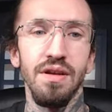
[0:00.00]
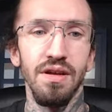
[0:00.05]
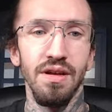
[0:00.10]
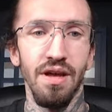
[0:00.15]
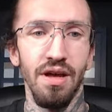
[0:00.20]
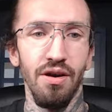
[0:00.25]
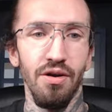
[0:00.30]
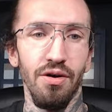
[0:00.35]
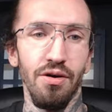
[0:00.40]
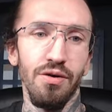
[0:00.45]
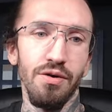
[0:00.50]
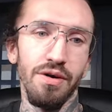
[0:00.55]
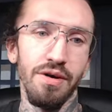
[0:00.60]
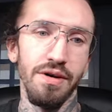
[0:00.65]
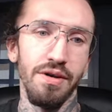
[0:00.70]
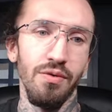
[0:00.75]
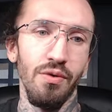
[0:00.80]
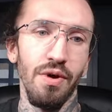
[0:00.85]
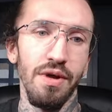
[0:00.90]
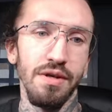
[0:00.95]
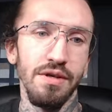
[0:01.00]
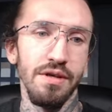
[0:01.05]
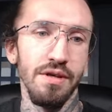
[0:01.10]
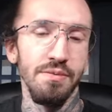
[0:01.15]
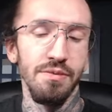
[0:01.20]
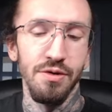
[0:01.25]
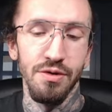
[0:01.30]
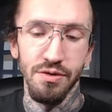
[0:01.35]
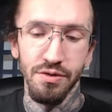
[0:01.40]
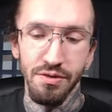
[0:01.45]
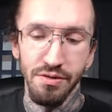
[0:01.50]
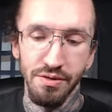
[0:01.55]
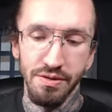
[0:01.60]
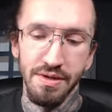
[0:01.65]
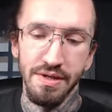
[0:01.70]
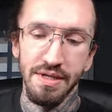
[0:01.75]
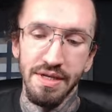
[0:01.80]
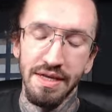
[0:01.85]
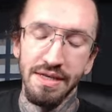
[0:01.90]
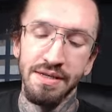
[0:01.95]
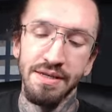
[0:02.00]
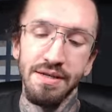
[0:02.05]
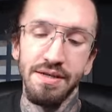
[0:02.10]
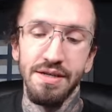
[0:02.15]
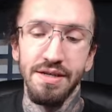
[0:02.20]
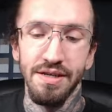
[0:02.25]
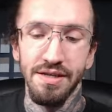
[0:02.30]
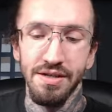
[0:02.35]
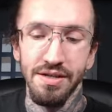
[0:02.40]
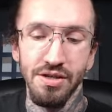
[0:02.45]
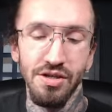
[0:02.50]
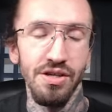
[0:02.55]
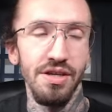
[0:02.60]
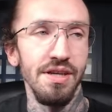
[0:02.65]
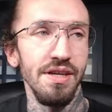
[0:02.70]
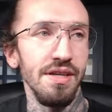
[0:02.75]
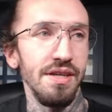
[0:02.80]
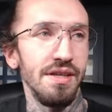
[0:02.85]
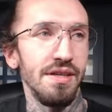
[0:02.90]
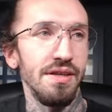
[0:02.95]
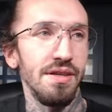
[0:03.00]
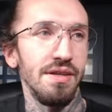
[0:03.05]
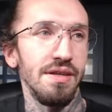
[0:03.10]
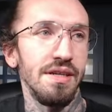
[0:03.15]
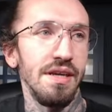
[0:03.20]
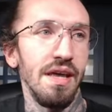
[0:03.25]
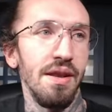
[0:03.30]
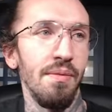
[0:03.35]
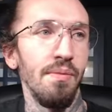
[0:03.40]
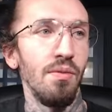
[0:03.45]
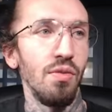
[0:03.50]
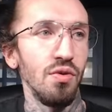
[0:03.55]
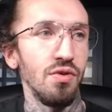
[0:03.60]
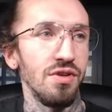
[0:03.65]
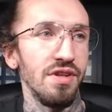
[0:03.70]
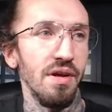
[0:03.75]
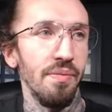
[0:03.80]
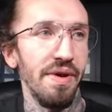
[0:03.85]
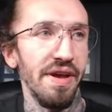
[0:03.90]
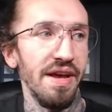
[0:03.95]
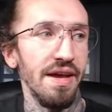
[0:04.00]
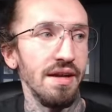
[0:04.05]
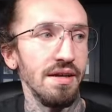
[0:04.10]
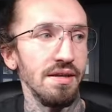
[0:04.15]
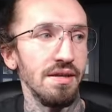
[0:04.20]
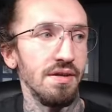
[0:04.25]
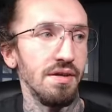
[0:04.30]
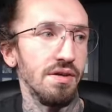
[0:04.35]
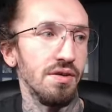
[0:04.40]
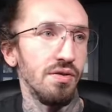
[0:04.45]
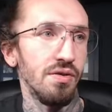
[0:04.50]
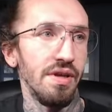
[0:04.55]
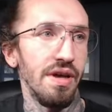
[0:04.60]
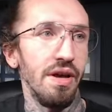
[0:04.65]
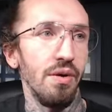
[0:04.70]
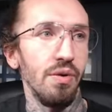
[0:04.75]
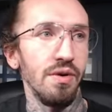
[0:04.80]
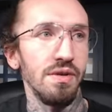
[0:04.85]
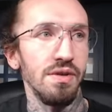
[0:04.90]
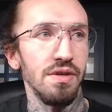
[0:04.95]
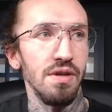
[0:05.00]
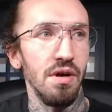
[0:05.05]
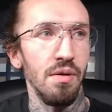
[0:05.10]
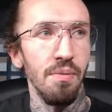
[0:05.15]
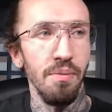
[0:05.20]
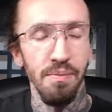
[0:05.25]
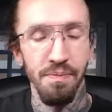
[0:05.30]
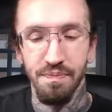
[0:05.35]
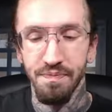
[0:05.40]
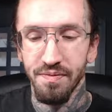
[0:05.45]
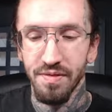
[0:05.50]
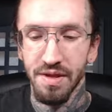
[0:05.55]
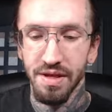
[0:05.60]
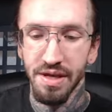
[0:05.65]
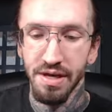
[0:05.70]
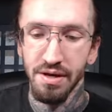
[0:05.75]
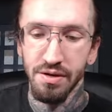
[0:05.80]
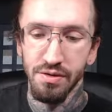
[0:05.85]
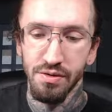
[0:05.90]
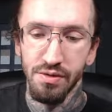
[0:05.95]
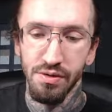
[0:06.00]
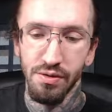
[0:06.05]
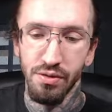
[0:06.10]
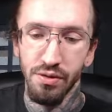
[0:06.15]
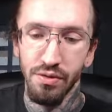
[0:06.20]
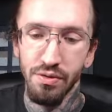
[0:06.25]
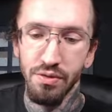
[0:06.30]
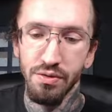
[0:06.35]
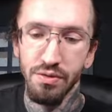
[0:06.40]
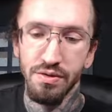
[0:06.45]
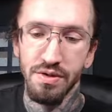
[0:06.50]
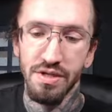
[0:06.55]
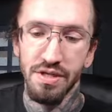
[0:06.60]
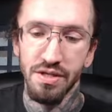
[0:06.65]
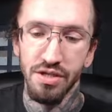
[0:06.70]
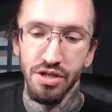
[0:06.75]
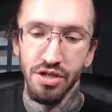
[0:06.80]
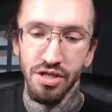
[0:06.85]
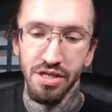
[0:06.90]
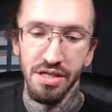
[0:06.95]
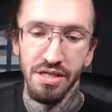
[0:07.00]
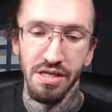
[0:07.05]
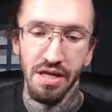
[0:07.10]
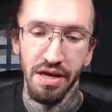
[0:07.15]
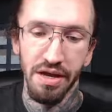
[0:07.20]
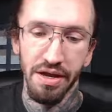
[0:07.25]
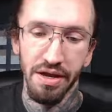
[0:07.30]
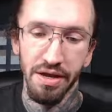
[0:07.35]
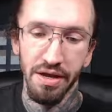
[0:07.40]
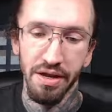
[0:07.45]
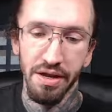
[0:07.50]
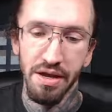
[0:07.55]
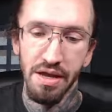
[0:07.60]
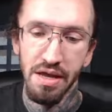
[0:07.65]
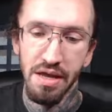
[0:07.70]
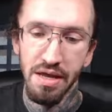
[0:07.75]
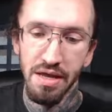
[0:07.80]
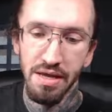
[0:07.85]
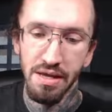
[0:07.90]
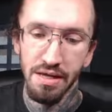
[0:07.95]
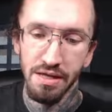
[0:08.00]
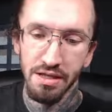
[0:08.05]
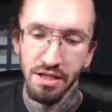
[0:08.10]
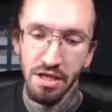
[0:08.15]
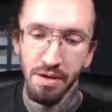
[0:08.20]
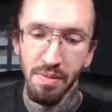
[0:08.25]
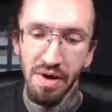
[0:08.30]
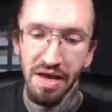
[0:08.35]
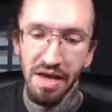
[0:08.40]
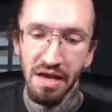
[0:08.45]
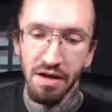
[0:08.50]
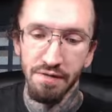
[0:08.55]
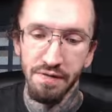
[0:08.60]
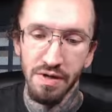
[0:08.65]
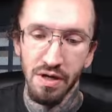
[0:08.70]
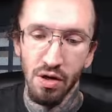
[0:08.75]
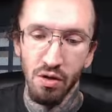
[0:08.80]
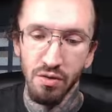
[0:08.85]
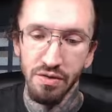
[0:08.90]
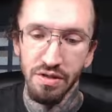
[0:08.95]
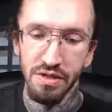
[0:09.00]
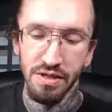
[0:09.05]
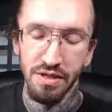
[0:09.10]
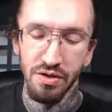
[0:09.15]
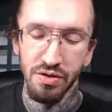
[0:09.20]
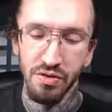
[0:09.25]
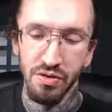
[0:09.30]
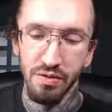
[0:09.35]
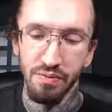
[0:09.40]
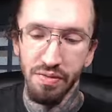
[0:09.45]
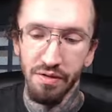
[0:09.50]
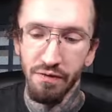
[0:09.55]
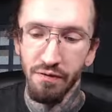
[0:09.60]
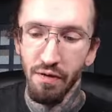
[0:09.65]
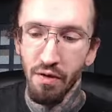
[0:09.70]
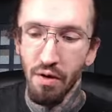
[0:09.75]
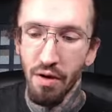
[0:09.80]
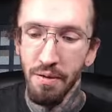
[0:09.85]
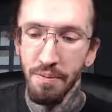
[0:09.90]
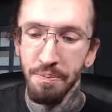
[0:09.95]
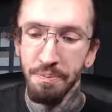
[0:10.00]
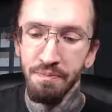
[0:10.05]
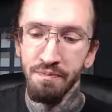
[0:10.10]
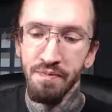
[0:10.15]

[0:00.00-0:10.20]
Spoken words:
Hello and welcome to 10 TCGs, 10 booster packs. Today with some new TCGs. I haven't looked into it before.